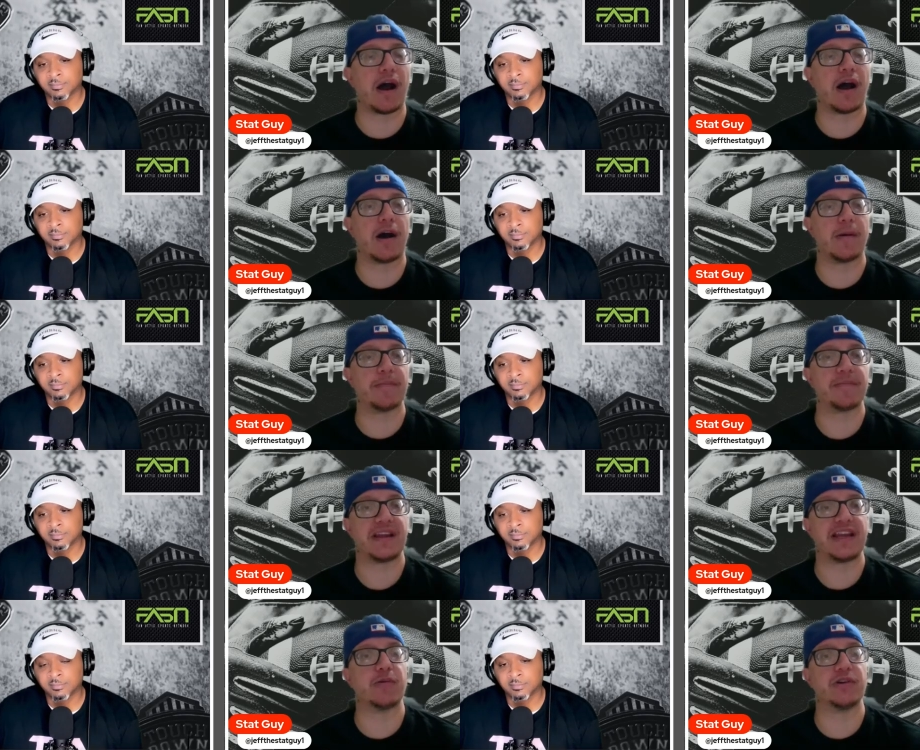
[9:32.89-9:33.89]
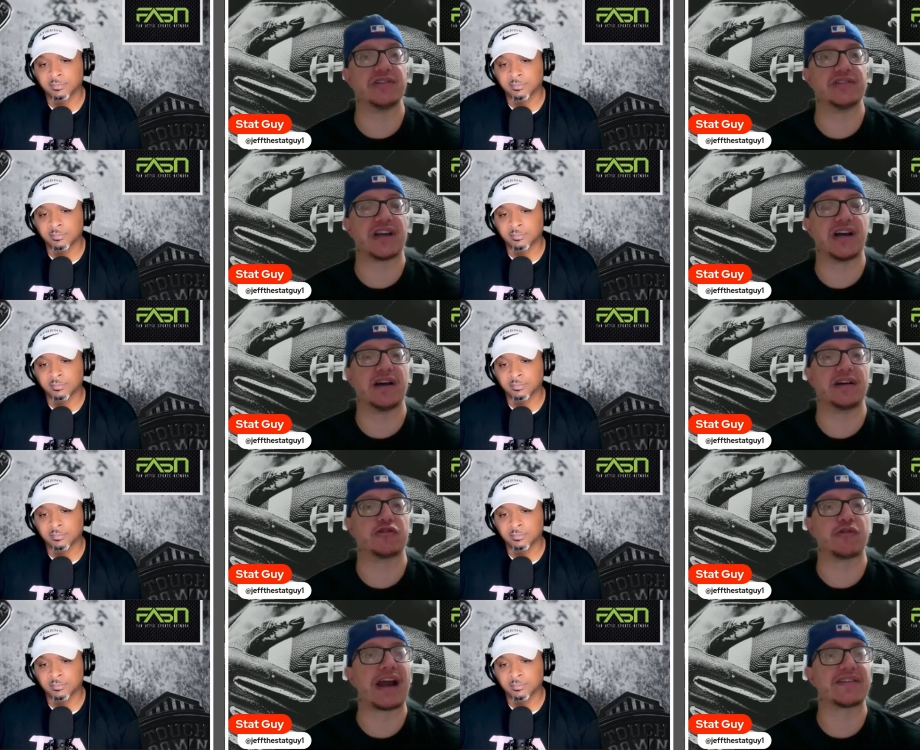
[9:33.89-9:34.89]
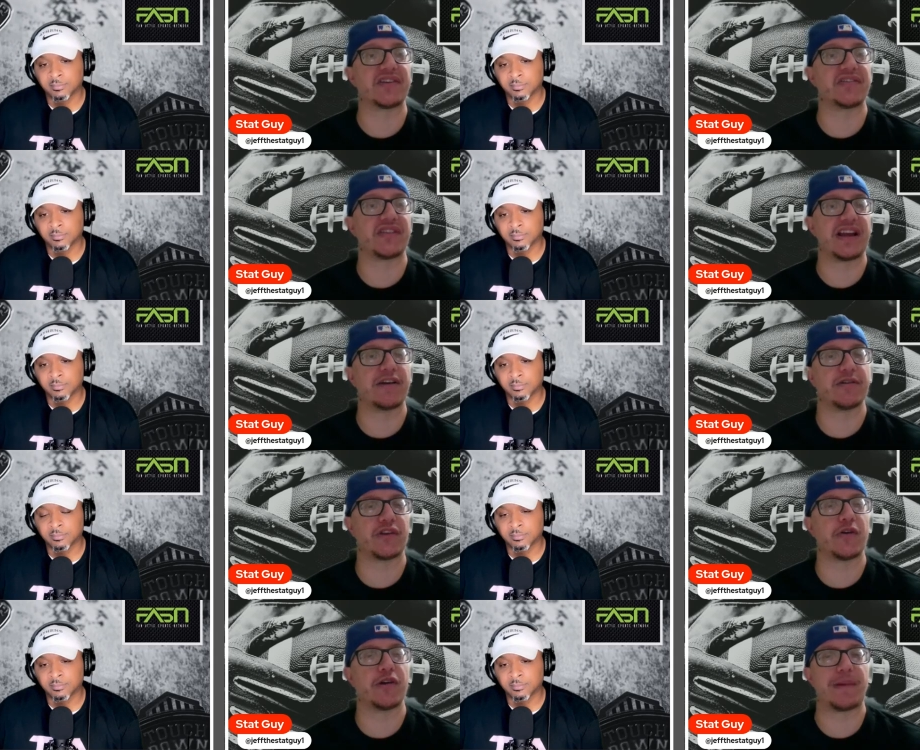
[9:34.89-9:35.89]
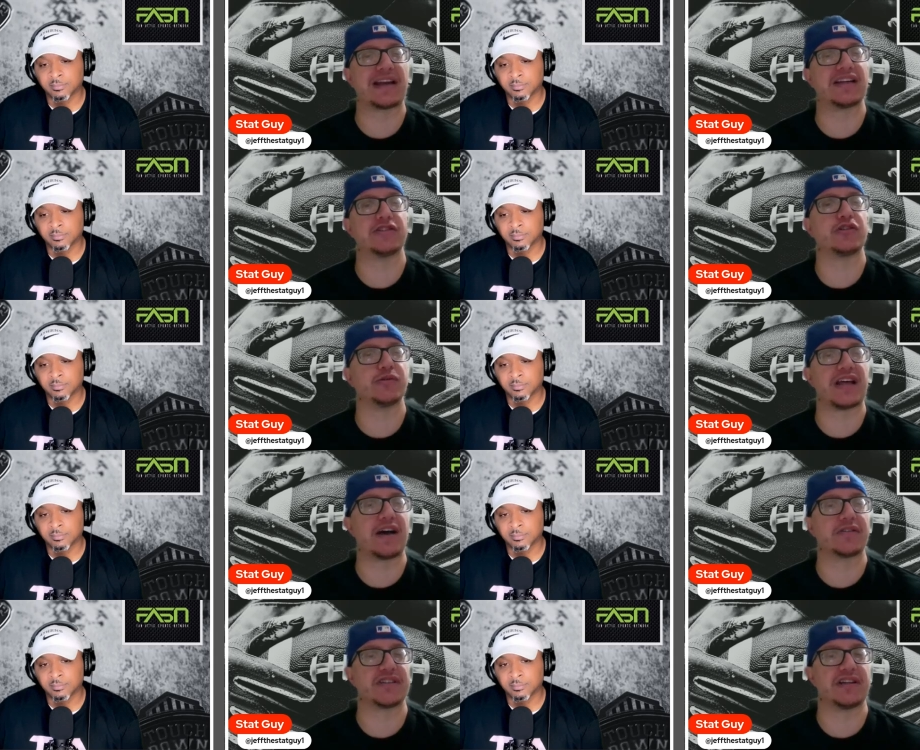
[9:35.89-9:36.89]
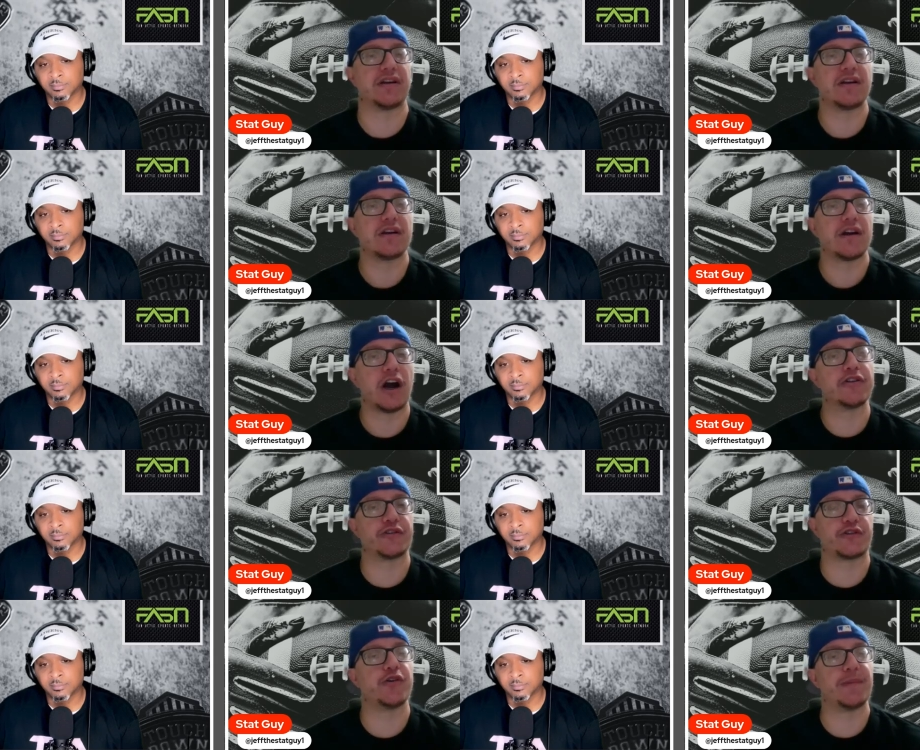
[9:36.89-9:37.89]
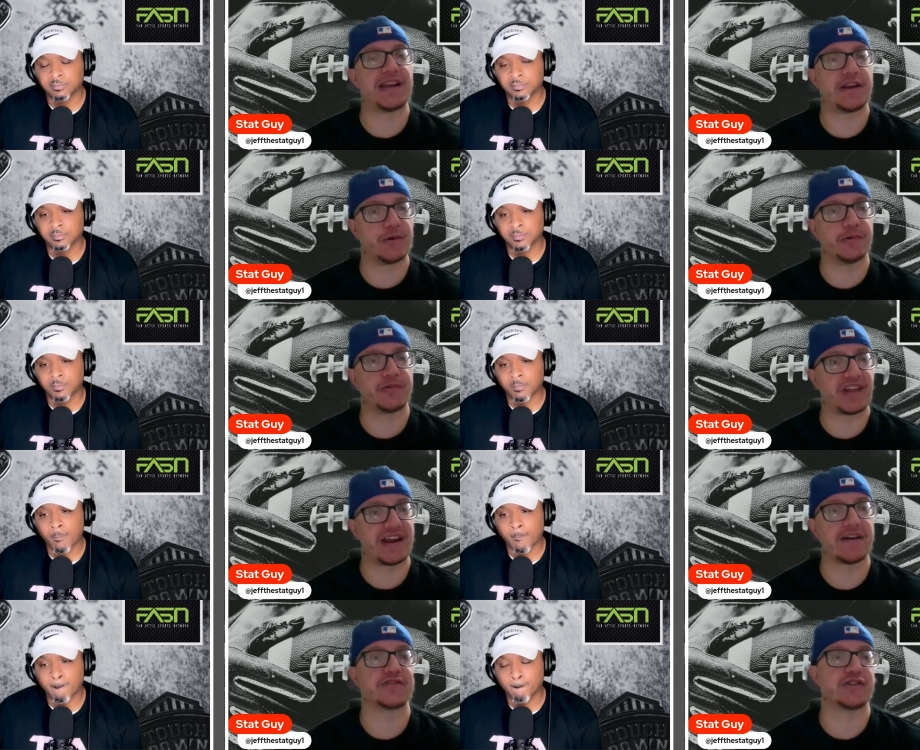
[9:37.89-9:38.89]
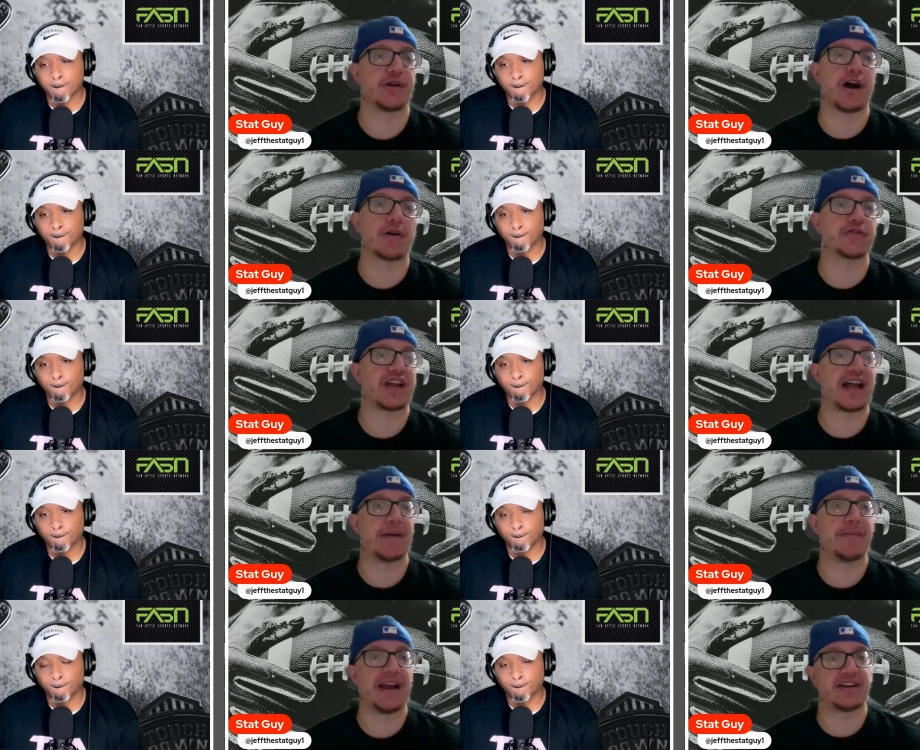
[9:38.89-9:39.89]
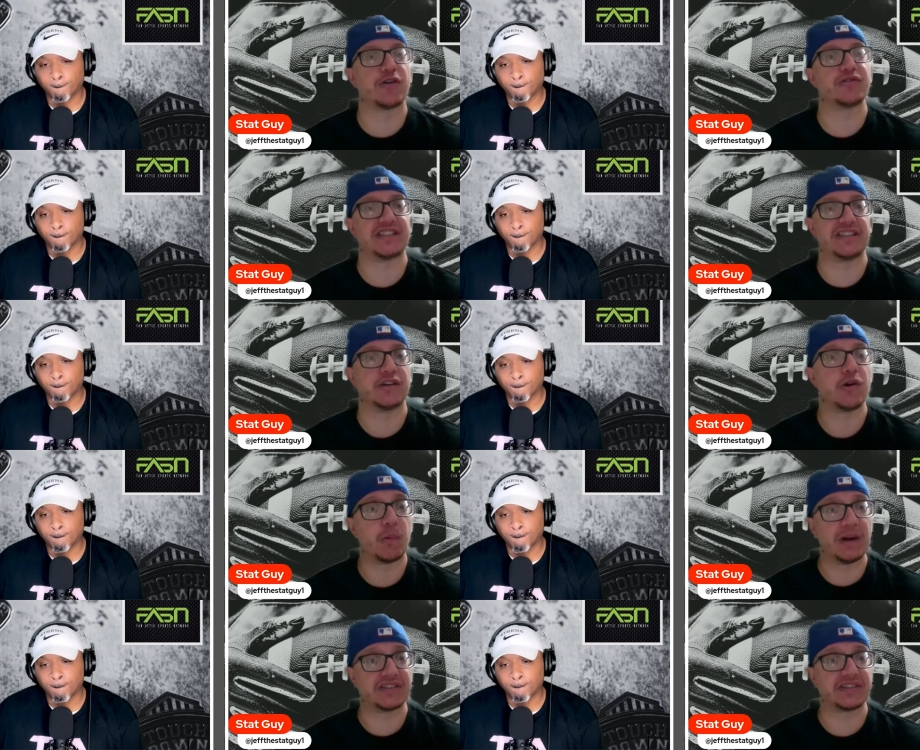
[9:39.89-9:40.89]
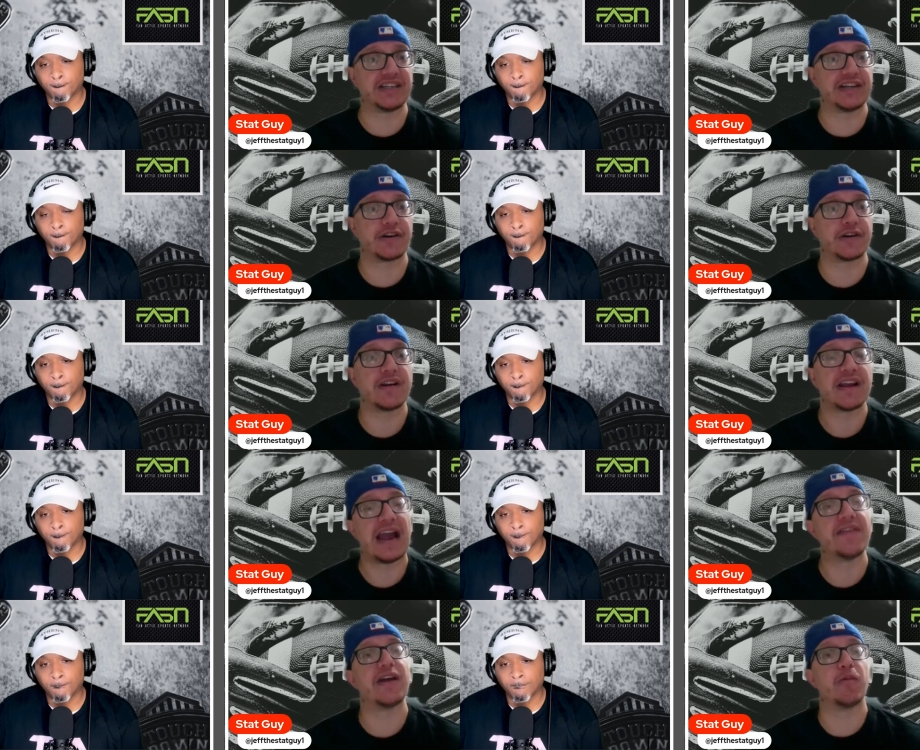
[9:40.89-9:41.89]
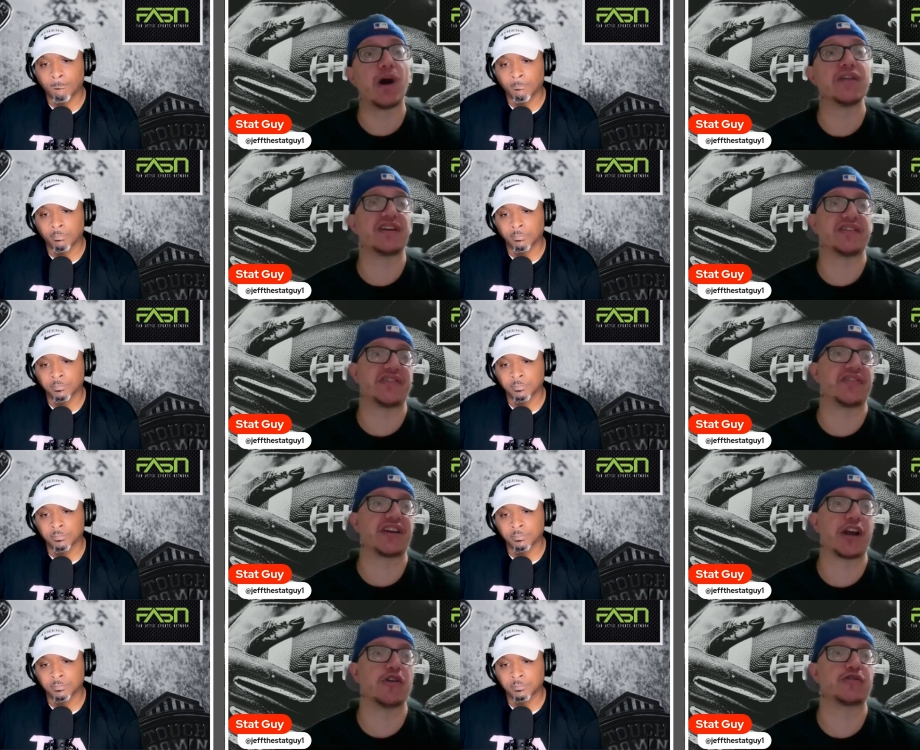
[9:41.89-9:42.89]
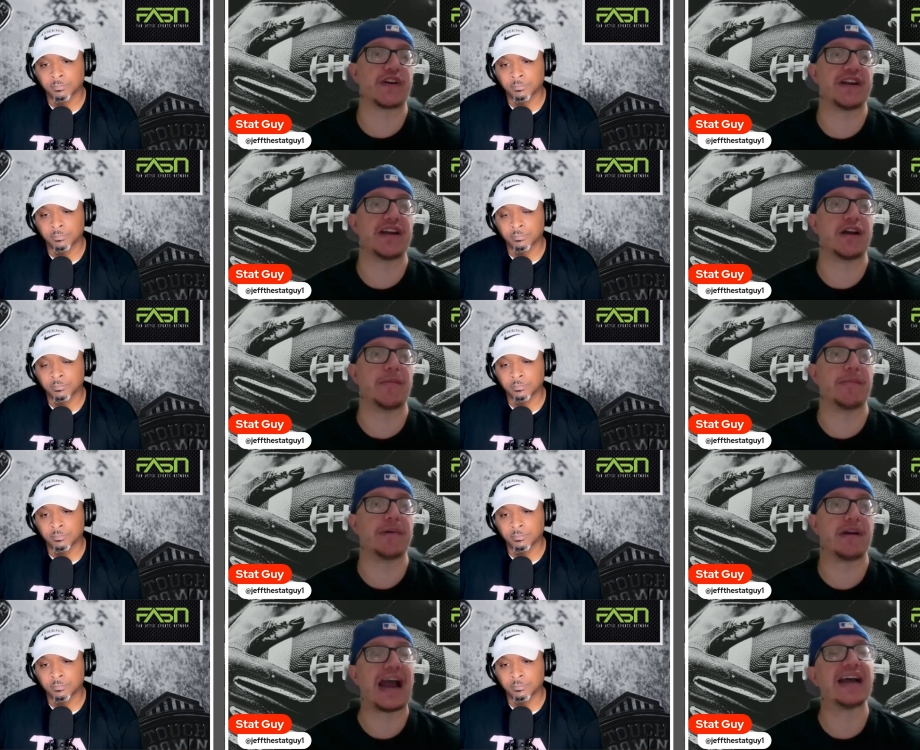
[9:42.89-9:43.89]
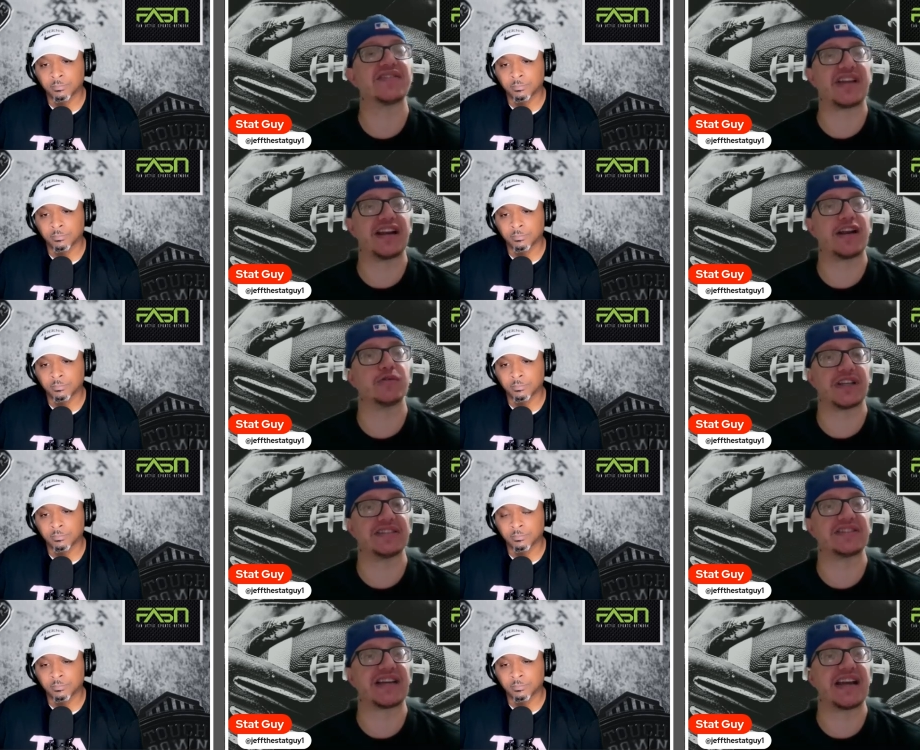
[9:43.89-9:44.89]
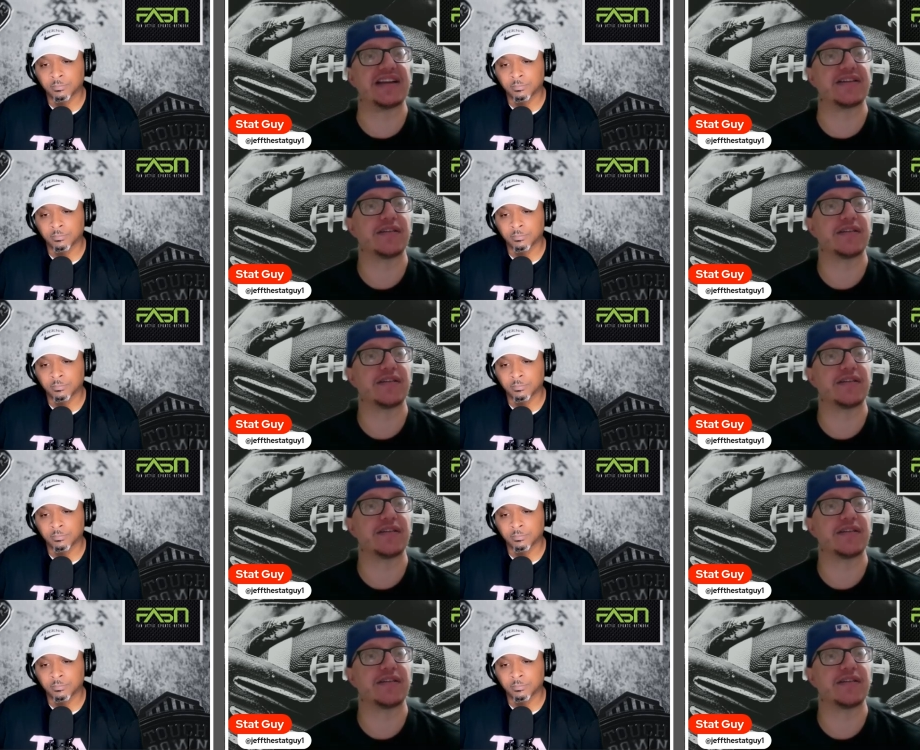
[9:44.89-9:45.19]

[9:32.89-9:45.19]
Speaker 1: Um, he was a grad assistant at Arizona back in 2000 under Tomey, who's the Arizona all-time head coaching wins leader, and then was an assistant coach for him at San Jose State